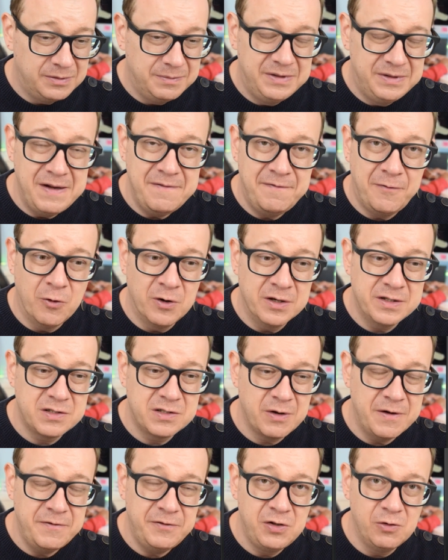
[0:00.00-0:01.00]
default
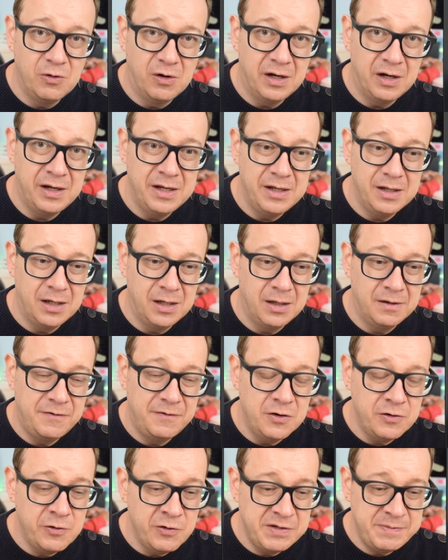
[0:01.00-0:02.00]
Swift UI uh,
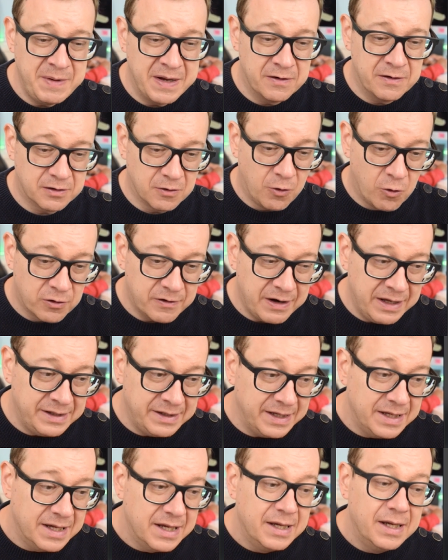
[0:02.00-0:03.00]
PhotosPicker already.